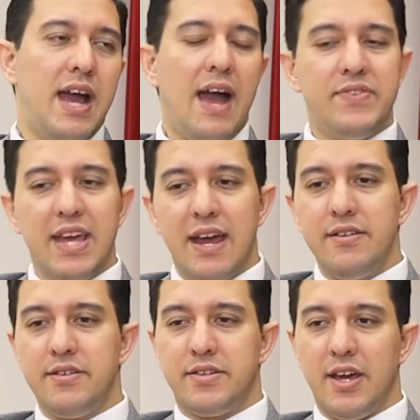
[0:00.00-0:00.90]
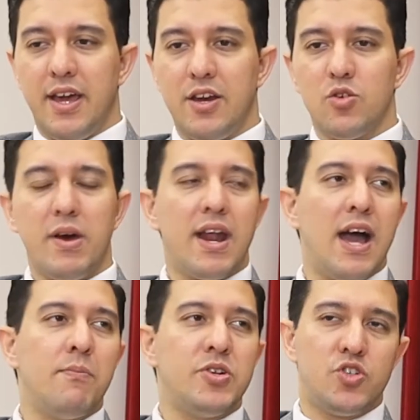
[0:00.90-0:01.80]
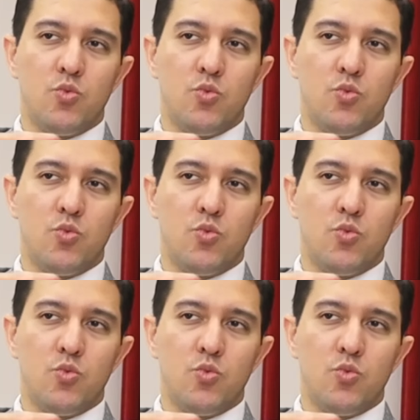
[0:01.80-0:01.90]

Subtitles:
At the end of the day, no matter how much